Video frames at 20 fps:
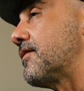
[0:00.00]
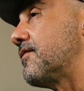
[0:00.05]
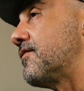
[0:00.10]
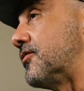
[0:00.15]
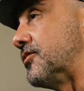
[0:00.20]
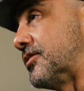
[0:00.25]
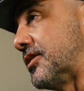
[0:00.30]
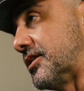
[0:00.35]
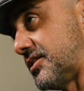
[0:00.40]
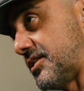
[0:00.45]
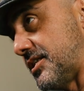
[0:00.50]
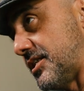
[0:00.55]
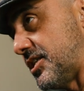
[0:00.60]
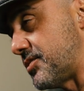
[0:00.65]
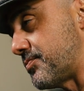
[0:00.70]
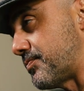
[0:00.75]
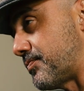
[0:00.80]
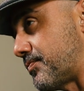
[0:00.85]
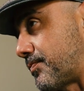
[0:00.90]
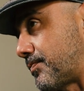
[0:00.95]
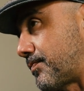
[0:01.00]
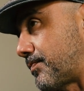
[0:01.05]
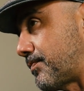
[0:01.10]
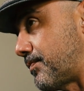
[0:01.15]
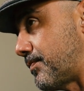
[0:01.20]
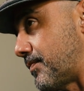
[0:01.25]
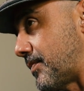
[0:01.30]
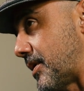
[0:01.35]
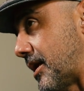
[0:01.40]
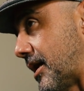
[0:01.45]
for disease
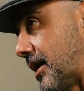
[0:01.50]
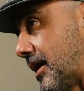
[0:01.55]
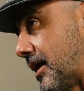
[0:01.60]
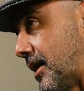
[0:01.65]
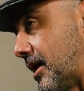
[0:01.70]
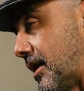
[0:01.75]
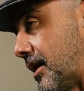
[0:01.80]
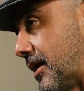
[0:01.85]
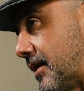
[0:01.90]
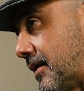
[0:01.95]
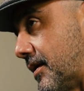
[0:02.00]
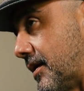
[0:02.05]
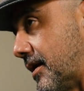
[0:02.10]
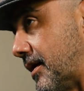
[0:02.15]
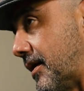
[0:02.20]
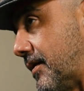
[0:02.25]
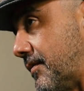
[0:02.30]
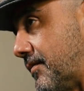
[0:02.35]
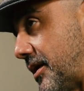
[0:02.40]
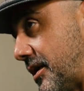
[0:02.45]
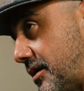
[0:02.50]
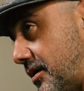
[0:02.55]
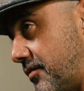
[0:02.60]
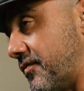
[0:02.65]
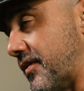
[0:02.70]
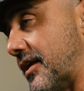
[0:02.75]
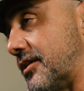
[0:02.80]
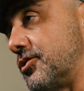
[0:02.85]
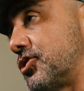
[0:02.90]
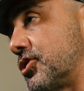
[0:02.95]
uh, um,
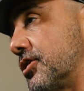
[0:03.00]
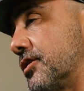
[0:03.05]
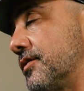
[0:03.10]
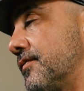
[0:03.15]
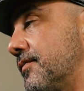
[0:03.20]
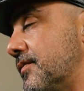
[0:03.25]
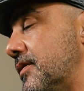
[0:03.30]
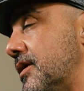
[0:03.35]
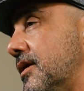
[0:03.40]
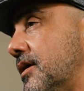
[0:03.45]
intervention.